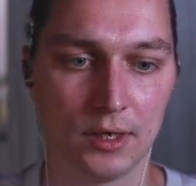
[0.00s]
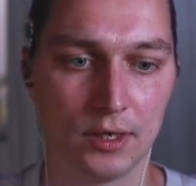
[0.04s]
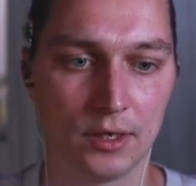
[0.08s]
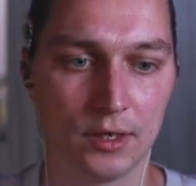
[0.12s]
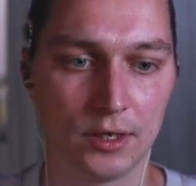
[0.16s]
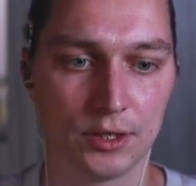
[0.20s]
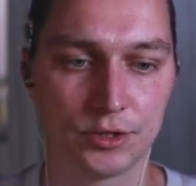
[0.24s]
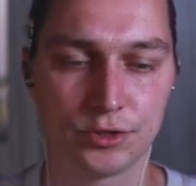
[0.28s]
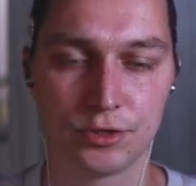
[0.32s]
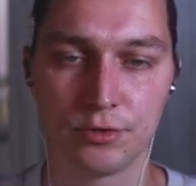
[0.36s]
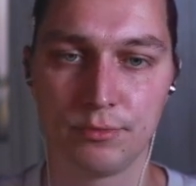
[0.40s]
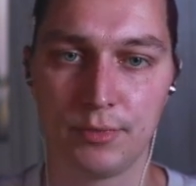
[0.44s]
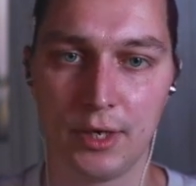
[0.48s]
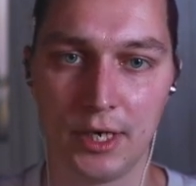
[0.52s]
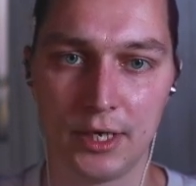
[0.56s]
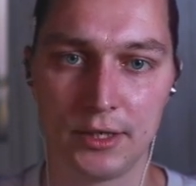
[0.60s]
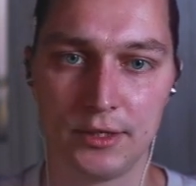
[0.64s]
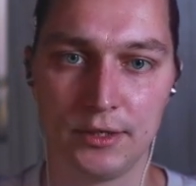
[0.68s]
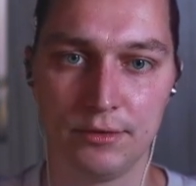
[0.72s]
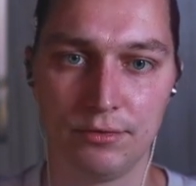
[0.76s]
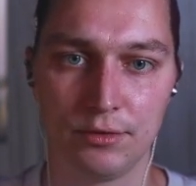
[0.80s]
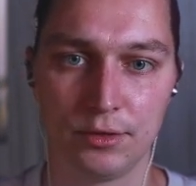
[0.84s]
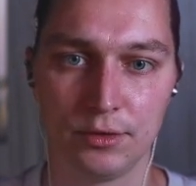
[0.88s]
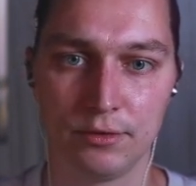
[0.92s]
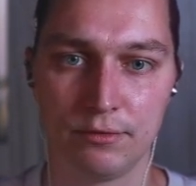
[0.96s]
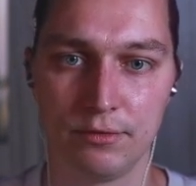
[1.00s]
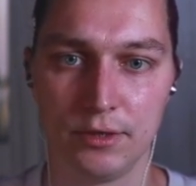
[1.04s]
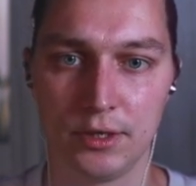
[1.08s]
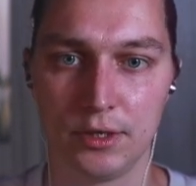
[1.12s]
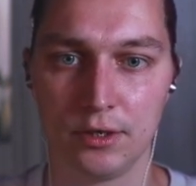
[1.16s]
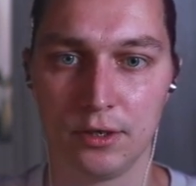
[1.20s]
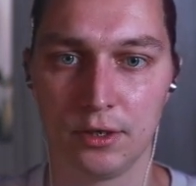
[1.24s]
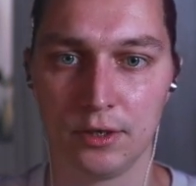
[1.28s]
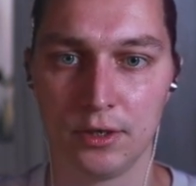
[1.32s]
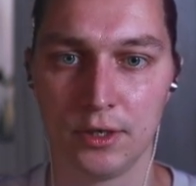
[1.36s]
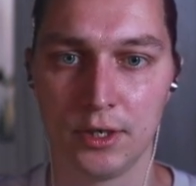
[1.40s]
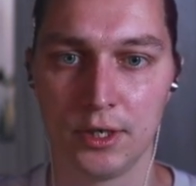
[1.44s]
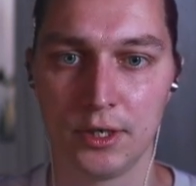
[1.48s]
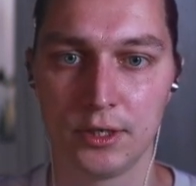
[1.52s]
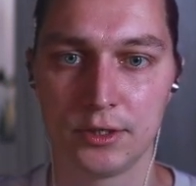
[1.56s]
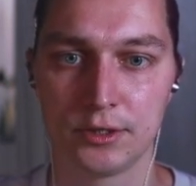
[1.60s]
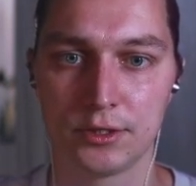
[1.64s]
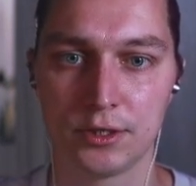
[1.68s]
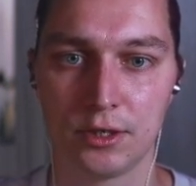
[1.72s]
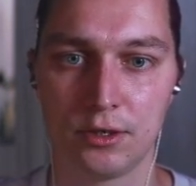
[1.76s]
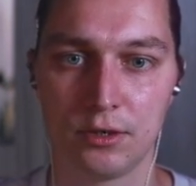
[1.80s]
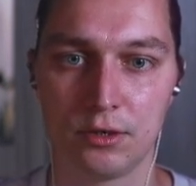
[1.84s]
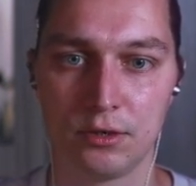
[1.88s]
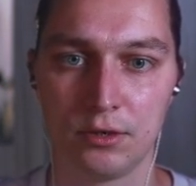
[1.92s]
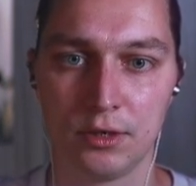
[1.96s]
it should be a different video.
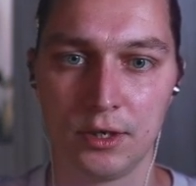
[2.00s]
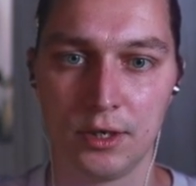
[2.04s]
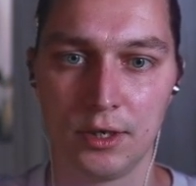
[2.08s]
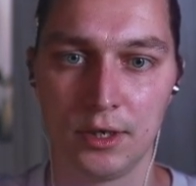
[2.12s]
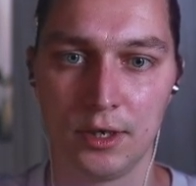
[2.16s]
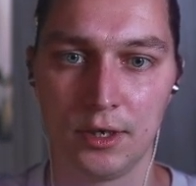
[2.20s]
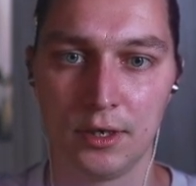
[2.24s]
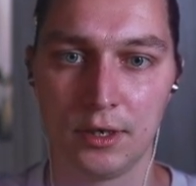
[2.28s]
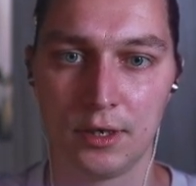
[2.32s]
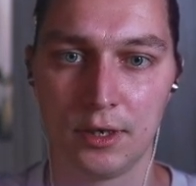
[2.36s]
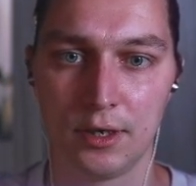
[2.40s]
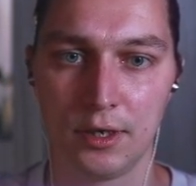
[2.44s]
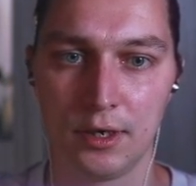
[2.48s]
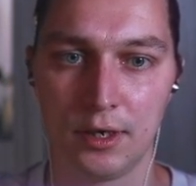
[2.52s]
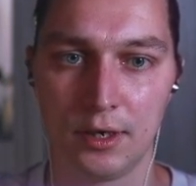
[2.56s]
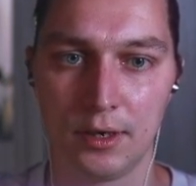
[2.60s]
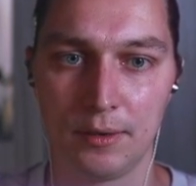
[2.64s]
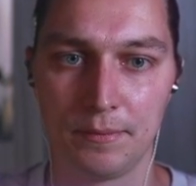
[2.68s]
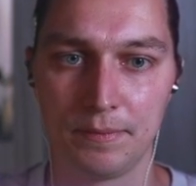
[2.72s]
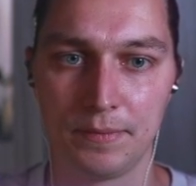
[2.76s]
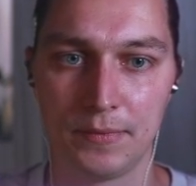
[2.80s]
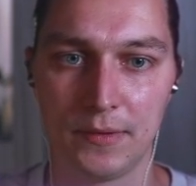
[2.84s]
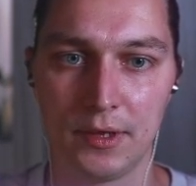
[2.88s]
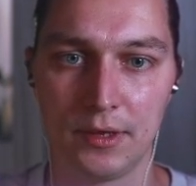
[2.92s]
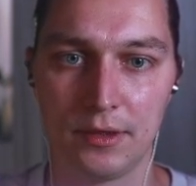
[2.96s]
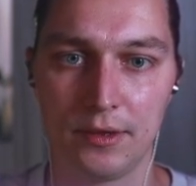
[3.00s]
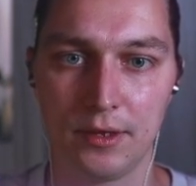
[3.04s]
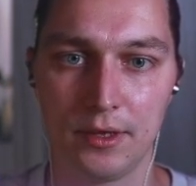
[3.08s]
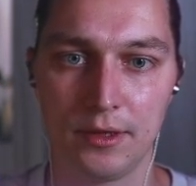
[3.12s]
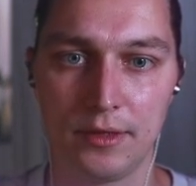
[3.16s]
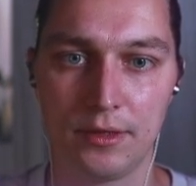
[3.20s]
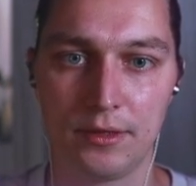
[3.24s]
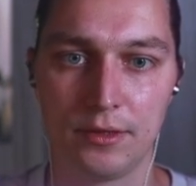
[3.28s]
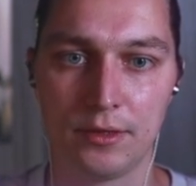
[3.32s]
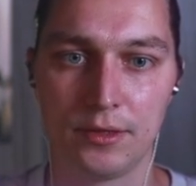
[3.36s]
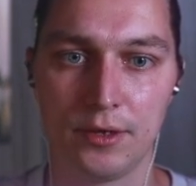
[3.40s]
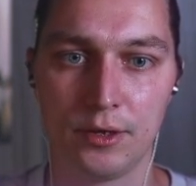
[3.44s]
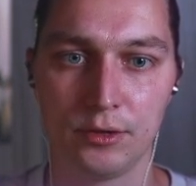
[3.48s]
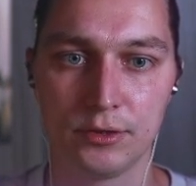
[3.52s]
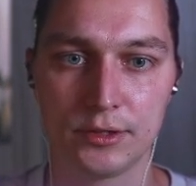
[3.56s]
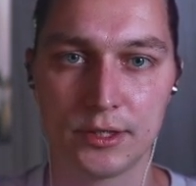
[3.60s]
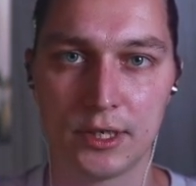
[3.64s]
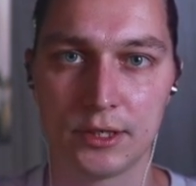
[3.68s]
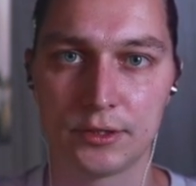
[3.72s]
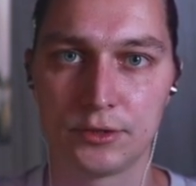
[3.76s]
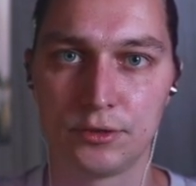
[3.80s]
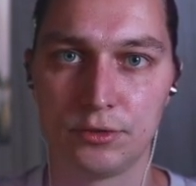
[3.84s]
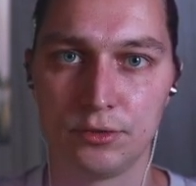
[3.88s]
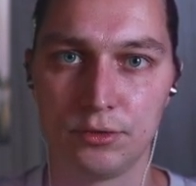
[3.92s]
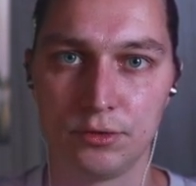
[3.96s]
So those
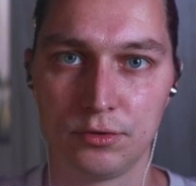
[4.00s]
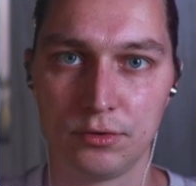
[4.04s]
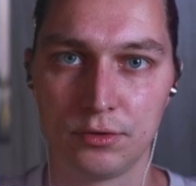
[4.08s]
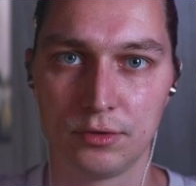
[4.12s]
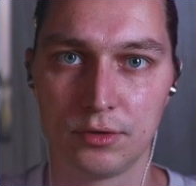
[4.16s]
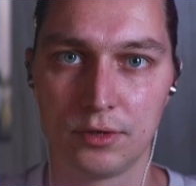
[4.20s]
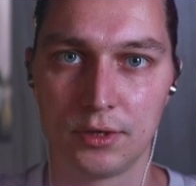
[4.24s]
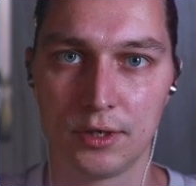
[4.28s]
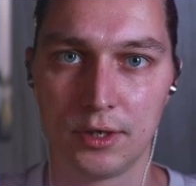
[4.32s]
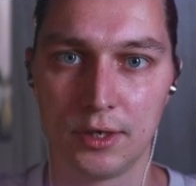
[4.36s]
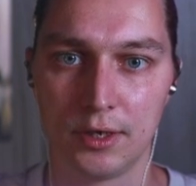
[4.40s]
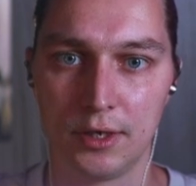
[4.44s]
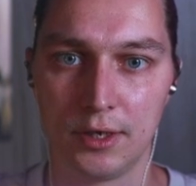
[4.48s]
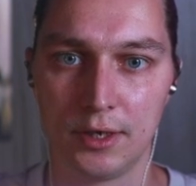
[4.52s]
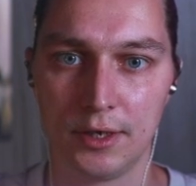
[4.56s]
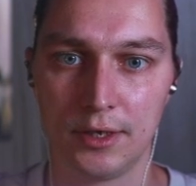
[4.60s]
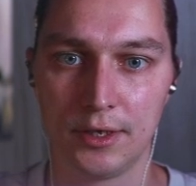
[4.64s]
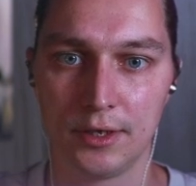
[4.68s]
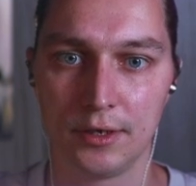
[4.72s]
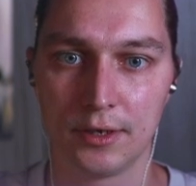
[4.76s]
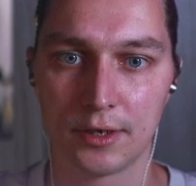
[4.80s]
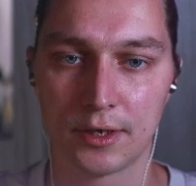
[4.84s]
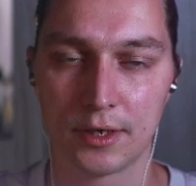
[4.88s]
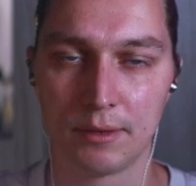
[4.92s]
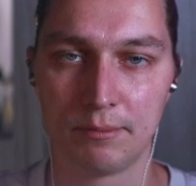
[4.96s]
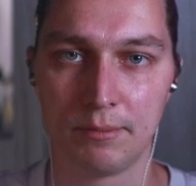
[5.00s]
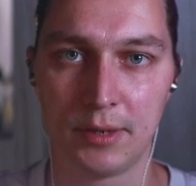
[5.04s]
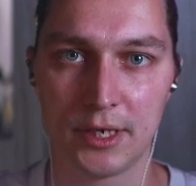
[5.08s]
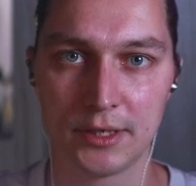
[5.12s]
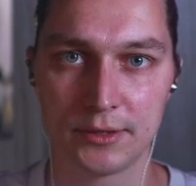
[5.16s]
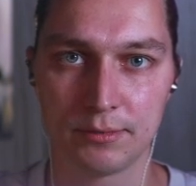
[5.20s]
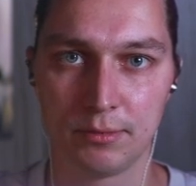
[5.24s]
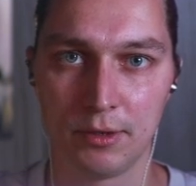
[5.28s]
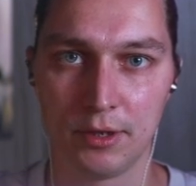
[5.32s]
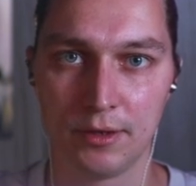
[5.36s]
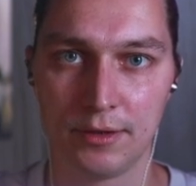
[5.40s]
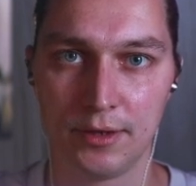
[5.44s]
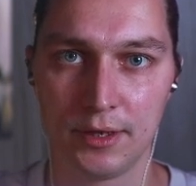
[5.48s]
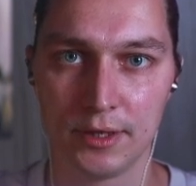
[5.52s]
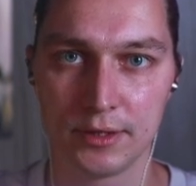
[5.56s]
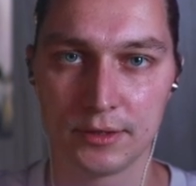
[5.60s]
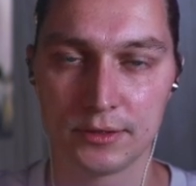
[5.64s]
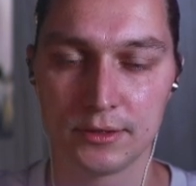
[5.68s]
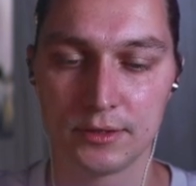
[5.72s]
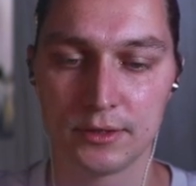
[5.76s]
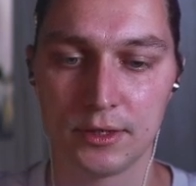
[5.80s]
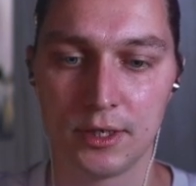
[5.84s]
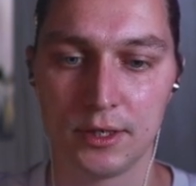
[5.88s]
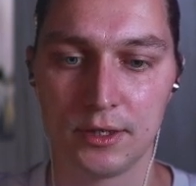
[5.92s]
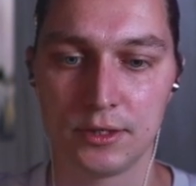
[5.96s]
are two compatible
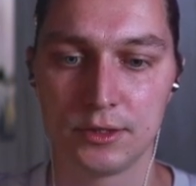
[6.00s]
things.